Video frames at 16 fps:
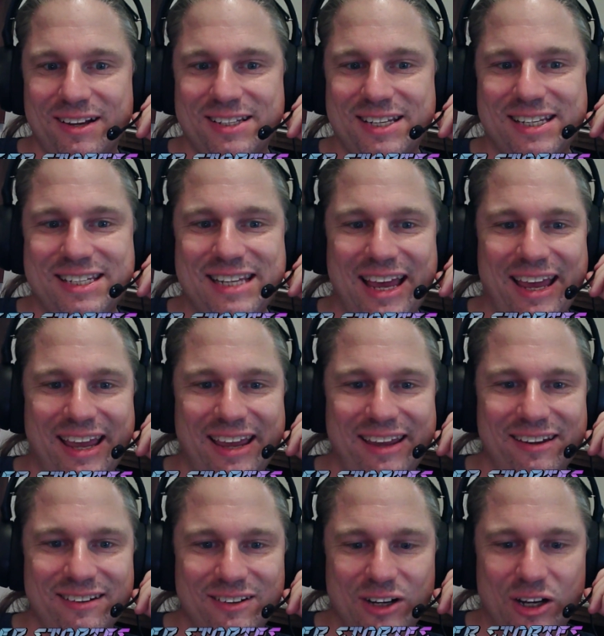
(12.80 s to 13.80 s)

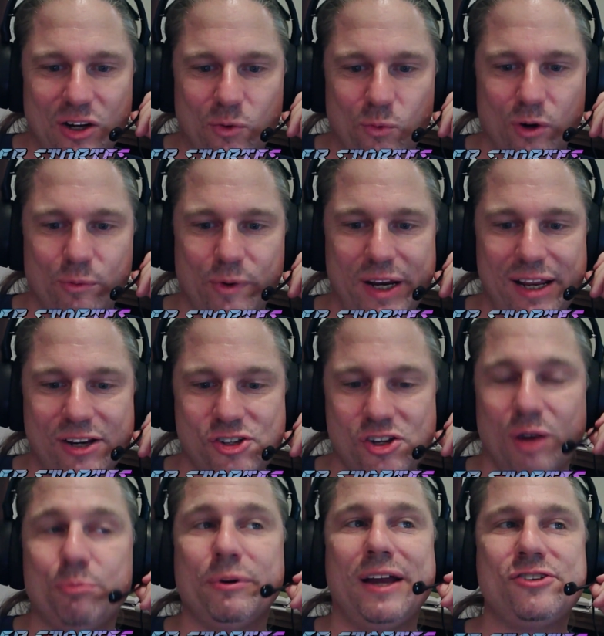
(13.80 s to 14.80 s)
Today, we're reading
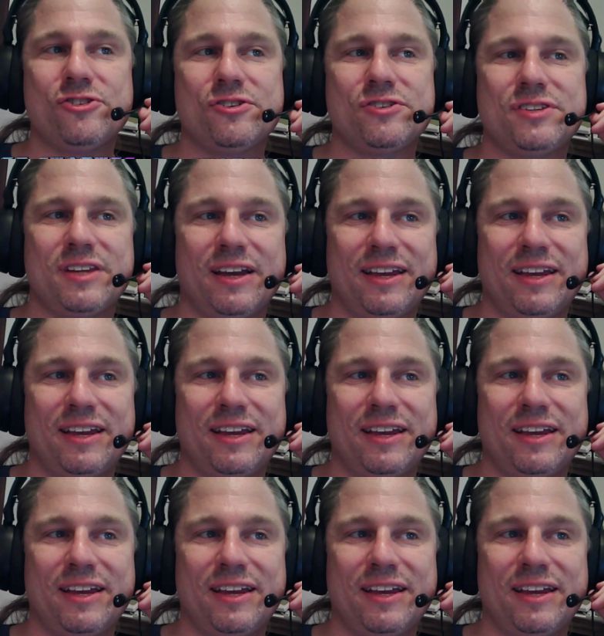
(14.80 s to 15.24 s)
Jump Rangers,